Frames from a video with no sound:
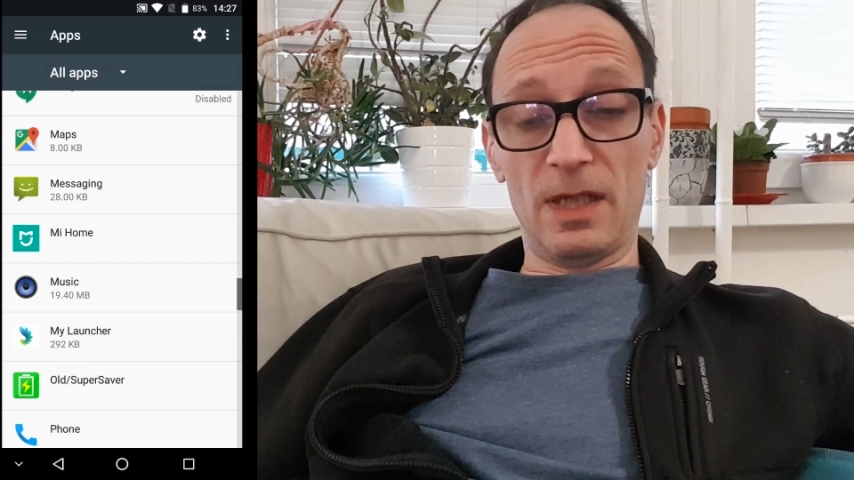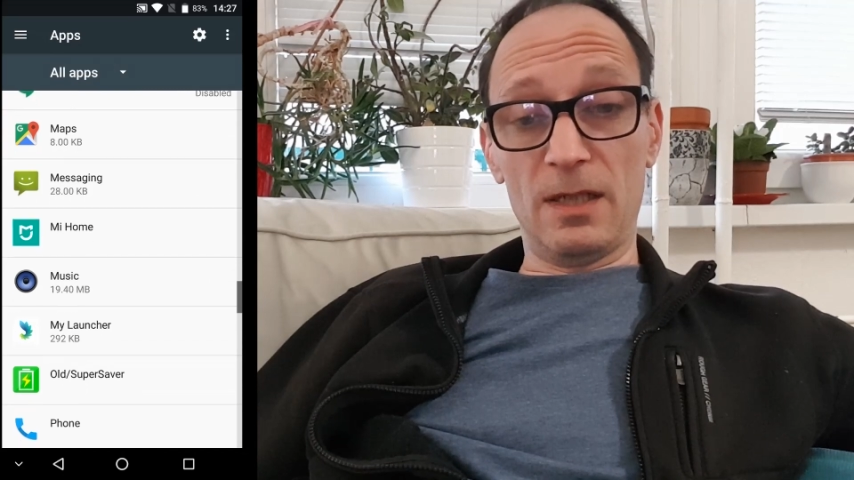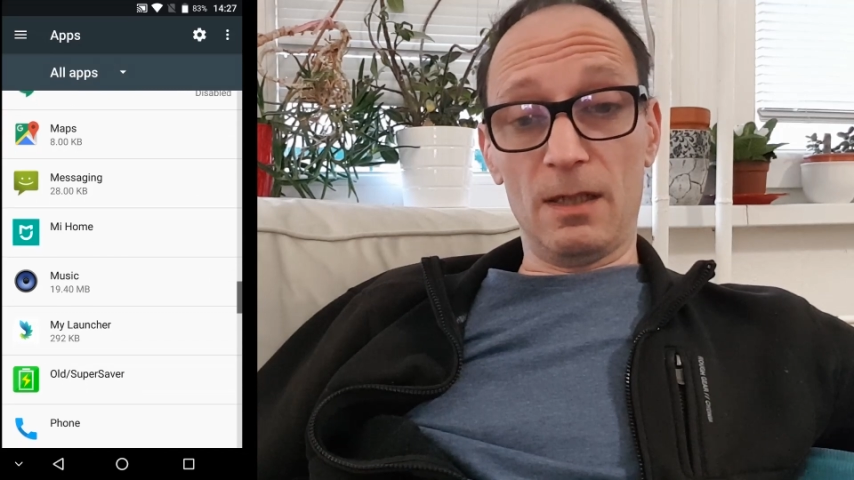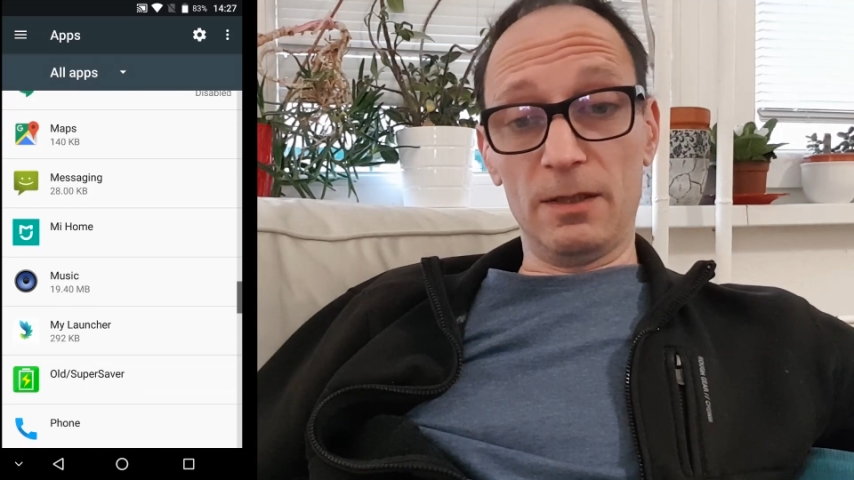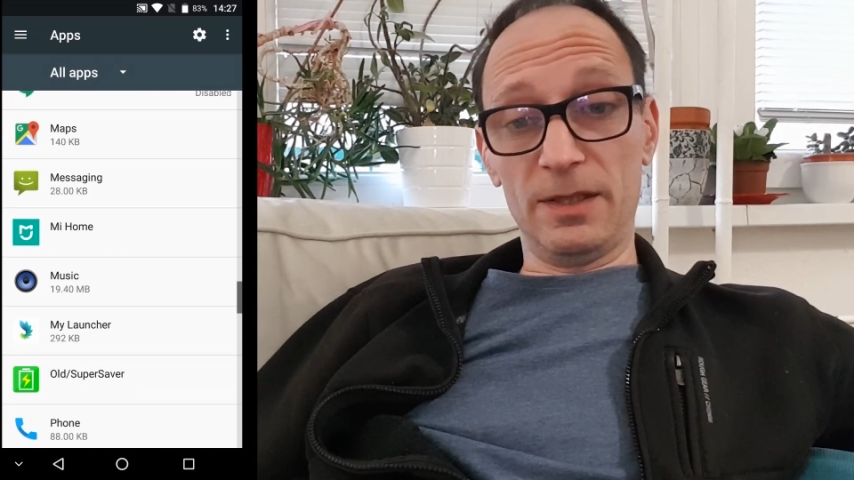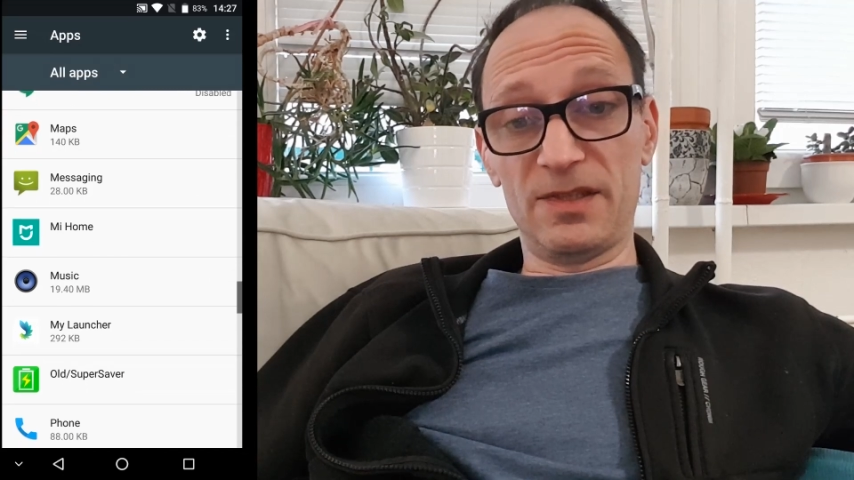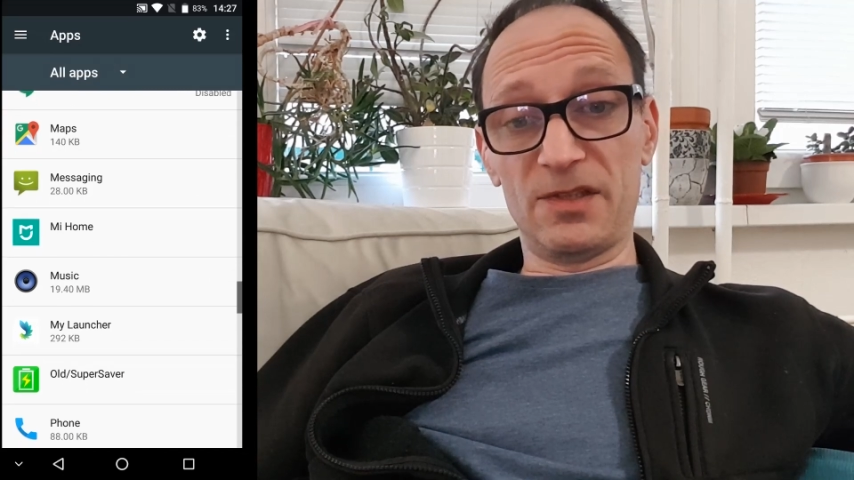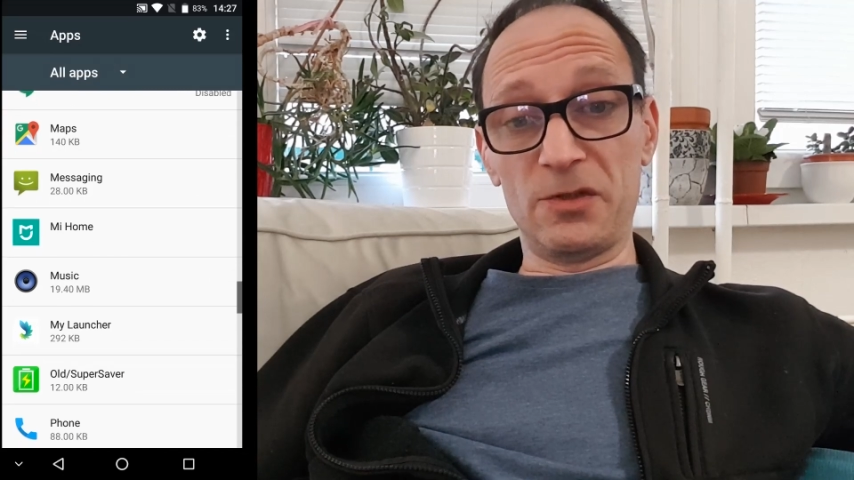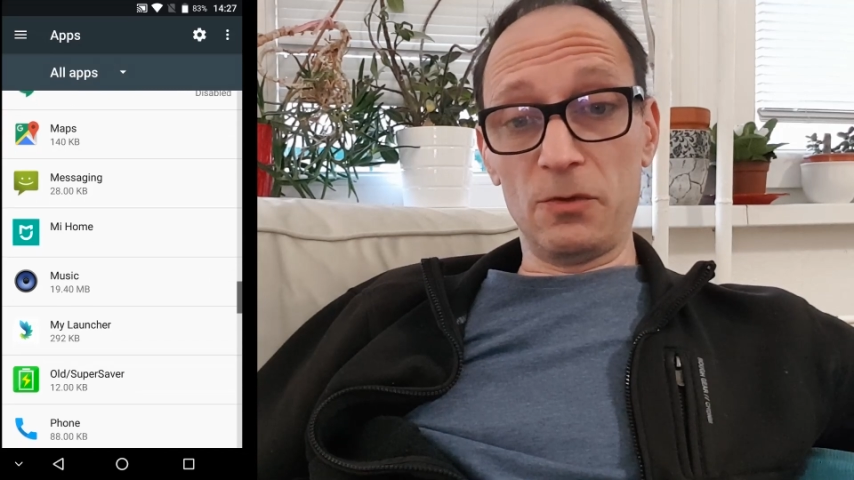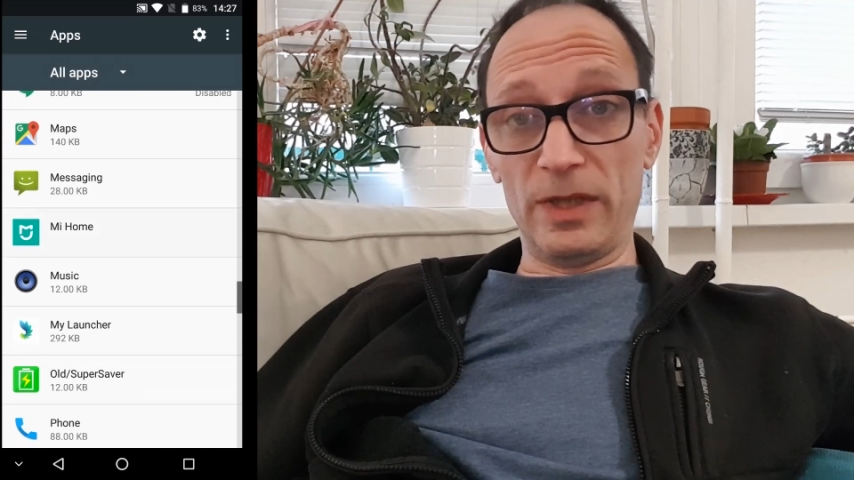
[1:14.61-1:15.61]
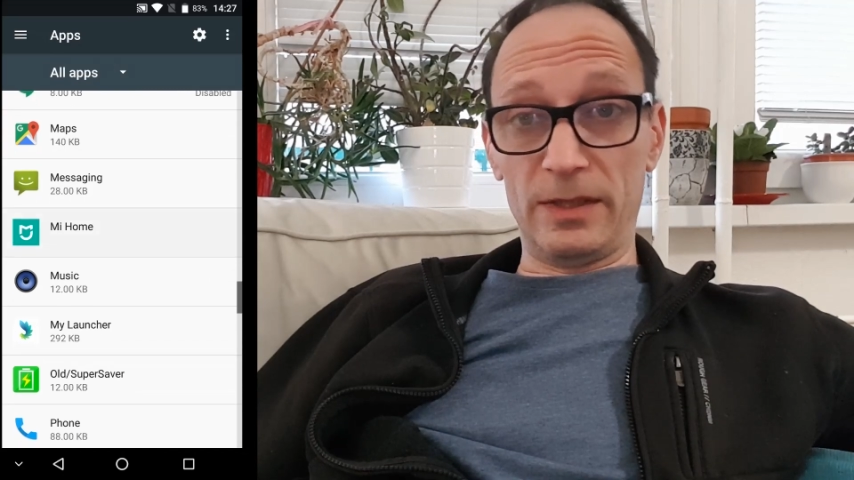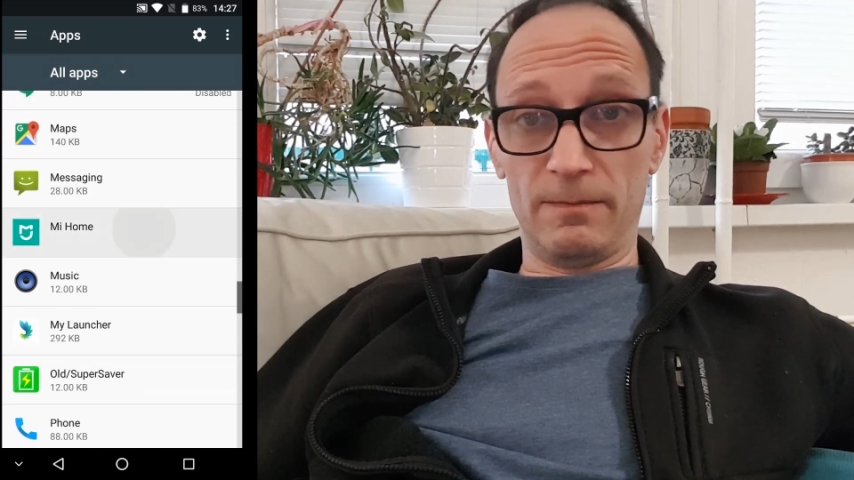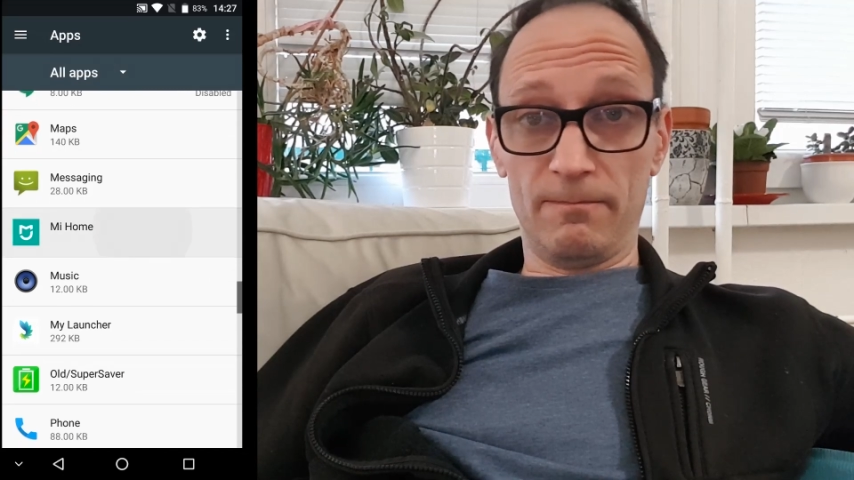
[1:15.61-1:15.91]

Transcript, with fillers: and uninstall it.